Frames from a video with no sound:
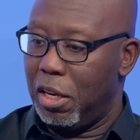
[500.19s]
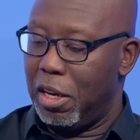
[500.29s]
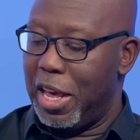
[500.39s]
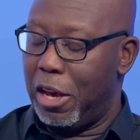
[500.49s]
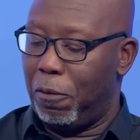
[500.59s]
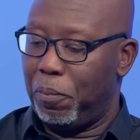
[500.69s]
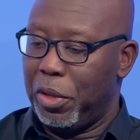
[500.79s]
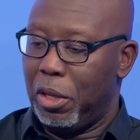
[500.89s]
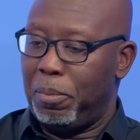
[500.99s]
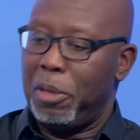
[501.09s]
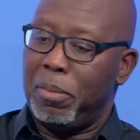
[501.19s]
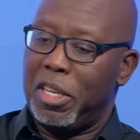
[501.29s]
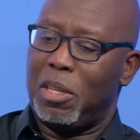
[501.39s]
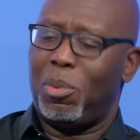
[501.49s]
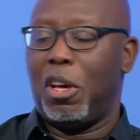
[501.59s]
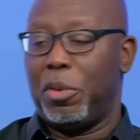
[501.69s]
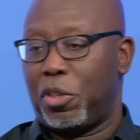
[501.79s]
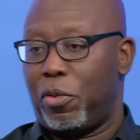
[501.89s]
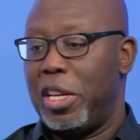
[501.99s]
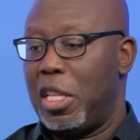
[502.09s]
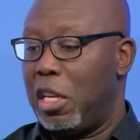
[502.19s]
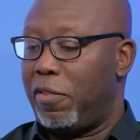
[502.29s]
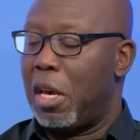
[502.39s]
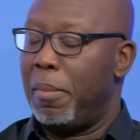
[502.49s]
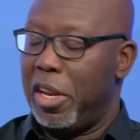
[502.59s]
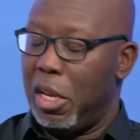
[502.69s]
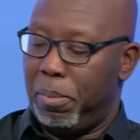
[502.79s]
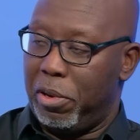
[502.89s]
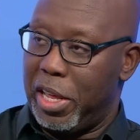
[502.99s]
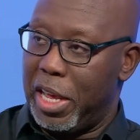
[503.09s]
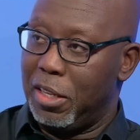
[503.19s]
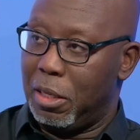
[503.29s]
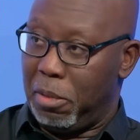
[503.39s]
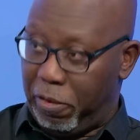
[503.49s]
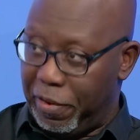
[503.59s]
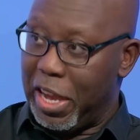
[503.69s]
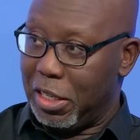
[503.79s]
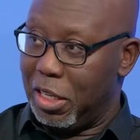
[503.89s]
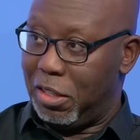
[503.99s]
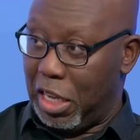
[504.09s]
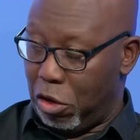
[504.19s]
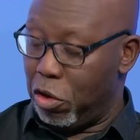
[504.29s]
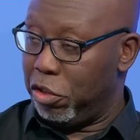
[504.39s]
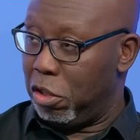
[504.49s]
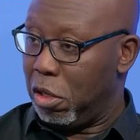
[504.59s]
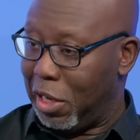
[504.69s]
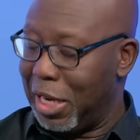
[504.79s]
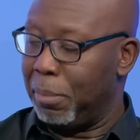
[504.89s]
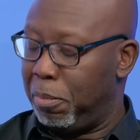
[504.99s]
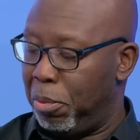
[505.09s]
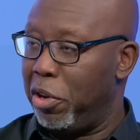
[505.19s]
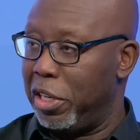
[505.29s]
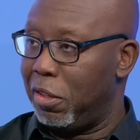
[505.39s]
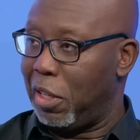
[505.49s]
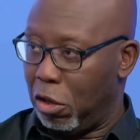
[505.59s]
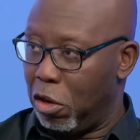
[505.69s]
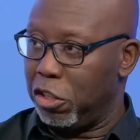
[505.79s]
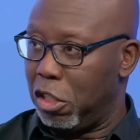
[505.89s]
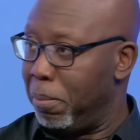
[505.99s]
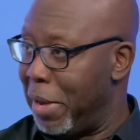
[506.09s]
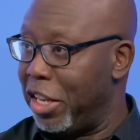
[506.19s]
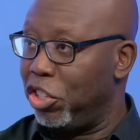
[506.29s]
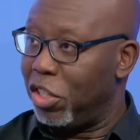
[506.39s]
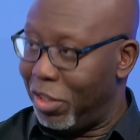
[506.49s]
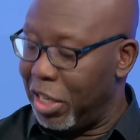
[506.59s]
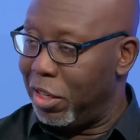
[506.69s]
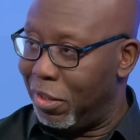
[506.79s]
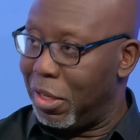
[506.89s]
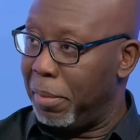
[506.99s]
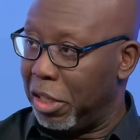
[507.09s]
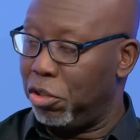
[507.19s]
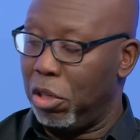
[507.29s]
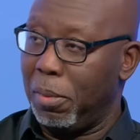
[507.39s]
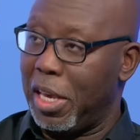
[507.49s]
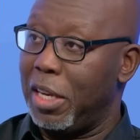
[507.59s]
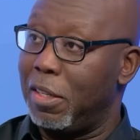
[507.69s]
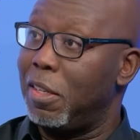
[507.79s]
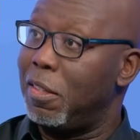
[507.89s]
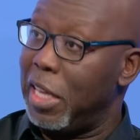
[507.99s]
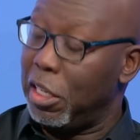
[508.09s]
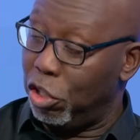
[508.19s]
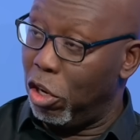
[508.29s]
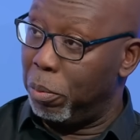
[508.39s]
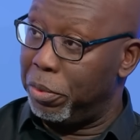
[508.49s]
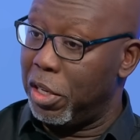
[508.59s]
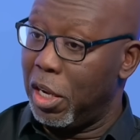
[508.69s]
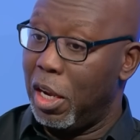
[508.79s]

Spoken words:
Now, people may say, well, oh, it's great that they've come out and they've put their hands up. The fact is they cost clubs points. They cost managers, in some extreme cases, their jobs.